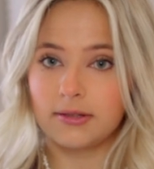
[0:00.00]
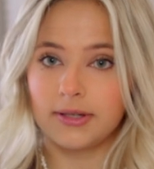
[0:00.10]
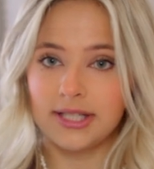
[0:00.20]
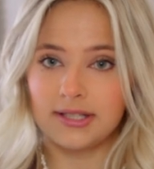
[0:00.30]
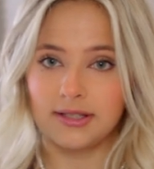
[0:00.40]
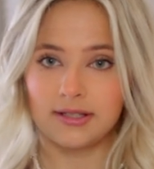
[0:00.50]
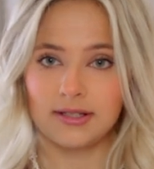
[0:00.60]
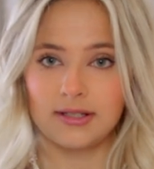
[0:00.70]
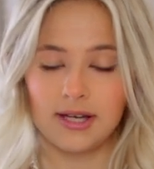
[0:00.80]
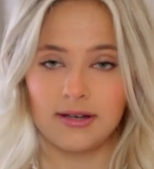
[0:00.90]

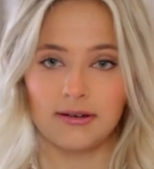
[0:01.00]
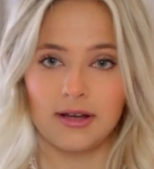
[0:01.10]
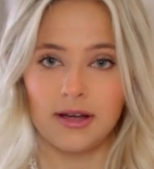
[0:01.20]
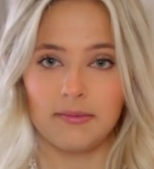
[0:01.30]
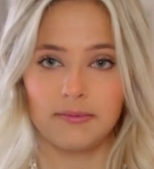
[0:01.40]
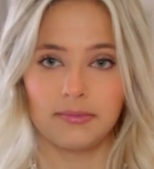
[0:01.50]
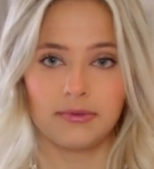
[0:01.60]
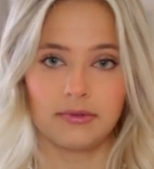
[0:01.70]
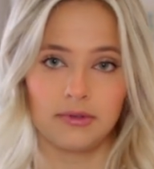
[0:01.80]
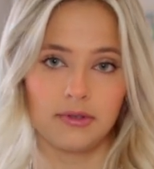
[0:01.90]
twist it up.
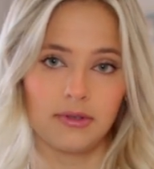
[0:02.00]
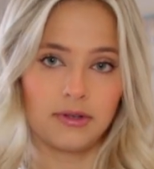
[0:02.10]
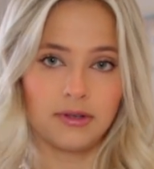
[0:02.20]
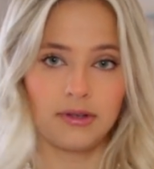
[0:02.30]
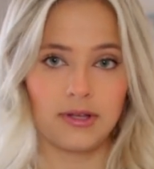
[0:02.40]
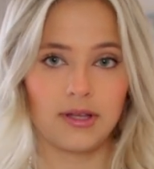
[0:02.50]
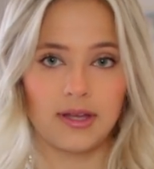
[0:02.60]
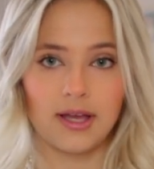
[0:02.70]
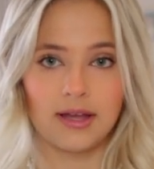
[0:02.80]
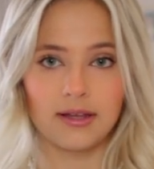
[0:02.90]
And
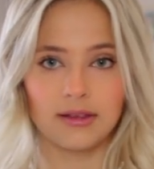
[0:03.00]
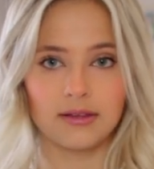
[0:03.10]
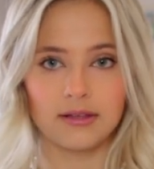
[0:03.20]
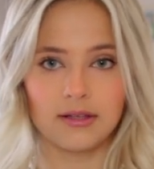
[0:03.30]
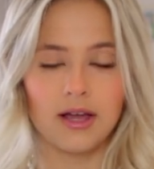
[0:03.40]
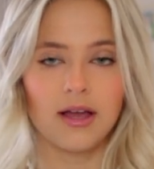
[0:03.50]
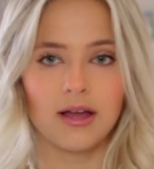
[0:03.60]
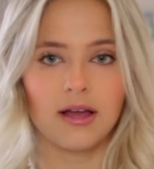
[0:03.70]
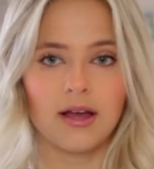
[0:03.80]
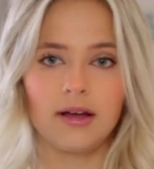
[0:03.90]
then,
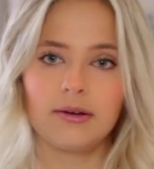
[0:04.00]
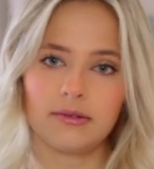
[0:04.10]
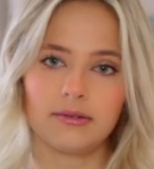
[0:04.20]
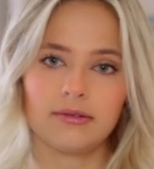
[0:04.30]
oh,